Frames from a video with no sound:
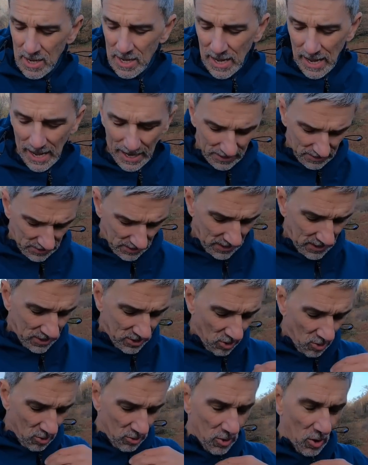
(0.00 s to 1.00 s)
And it's
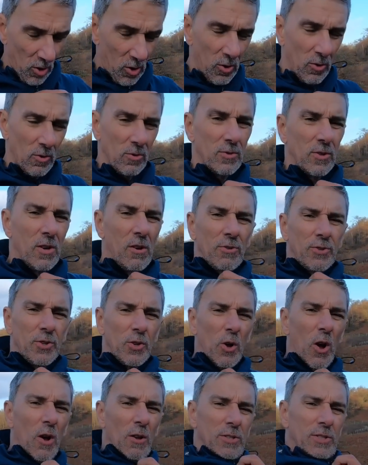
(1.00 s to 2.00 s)
also
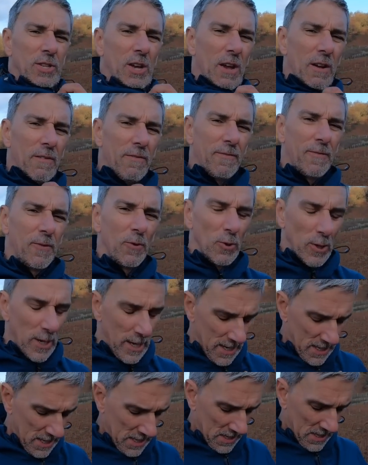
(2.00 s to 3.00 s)
got
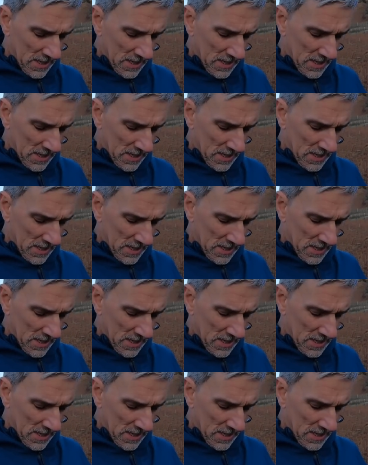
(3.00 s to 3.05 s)
fully